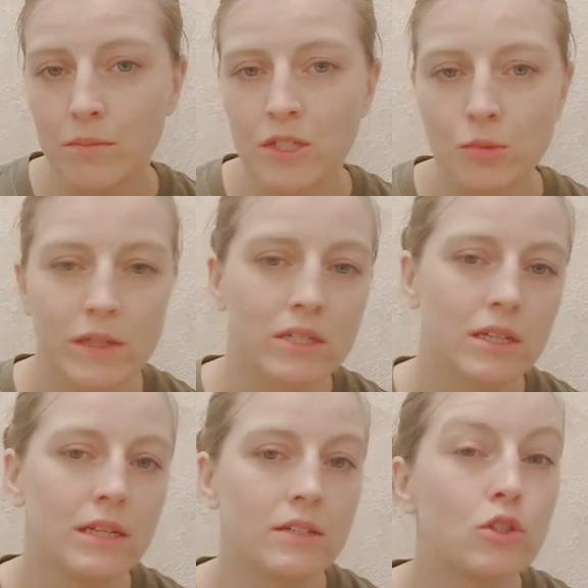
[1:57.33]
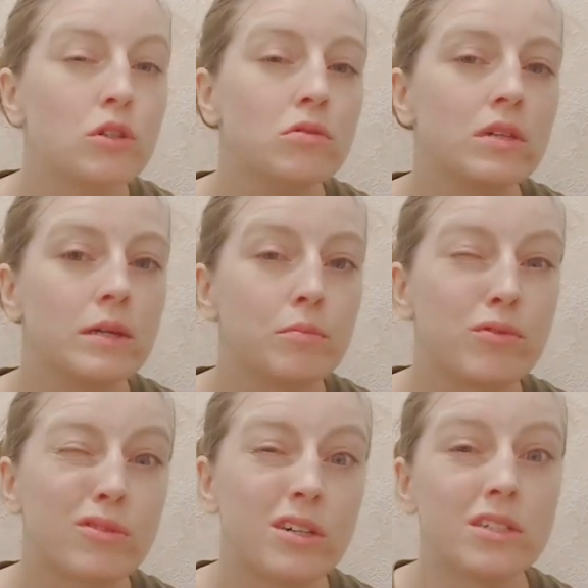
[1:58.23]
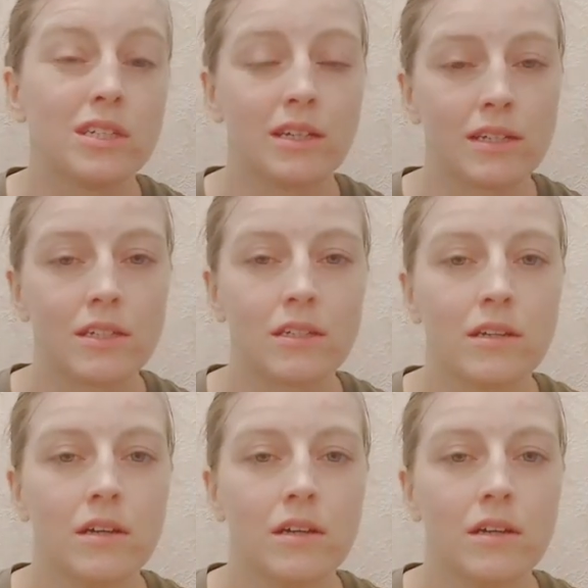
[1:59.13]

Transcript: It's basically a 2-day project,